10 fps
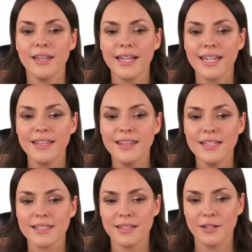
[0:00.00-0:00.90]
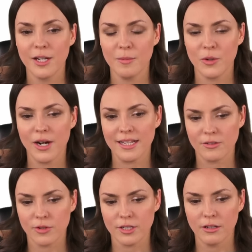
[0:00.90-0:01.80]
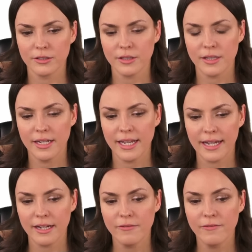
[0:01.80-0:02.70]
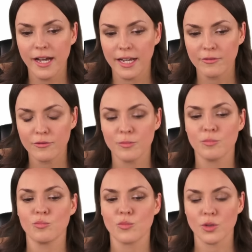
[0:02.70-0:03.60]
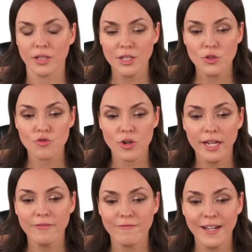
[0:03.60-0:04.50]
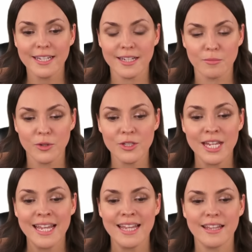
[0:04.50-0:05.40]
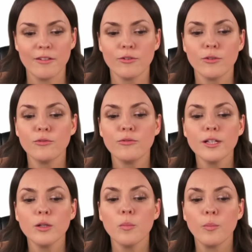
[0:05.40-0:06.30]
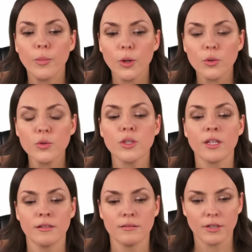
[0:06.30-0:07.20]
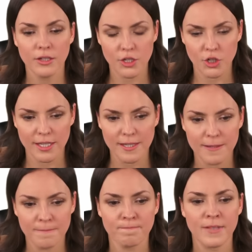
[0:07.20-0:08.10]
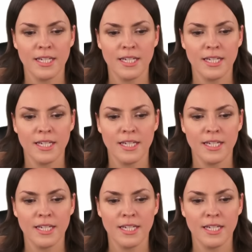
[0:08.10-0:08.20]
then I get this number as a result, the negative 5. So let's try and find numbers that fulfill both conditions.